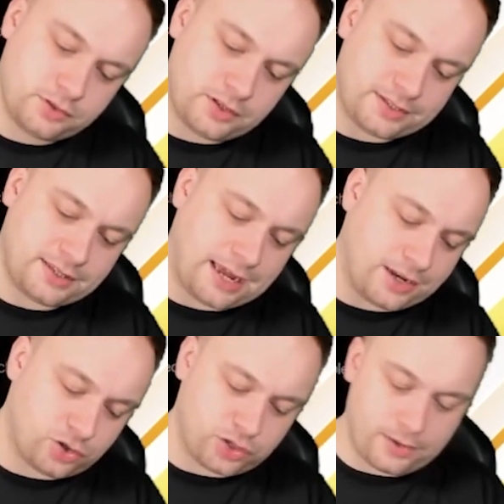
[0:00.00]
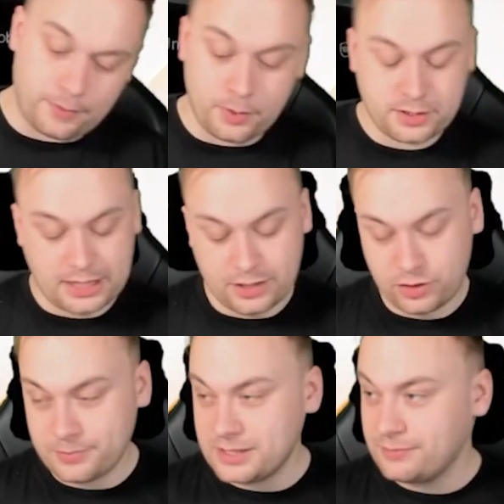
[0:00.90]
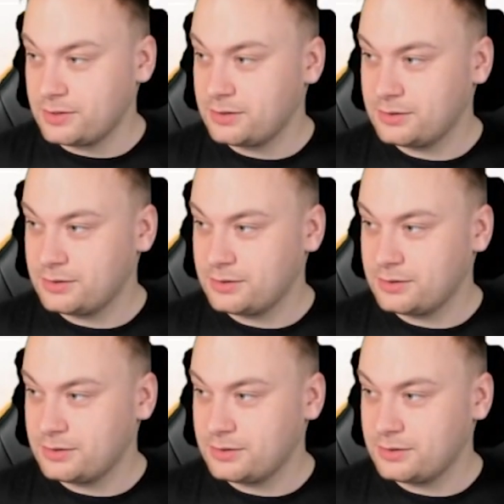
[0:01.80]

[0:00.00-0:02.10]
That's the hand trap, the monster hand traps even.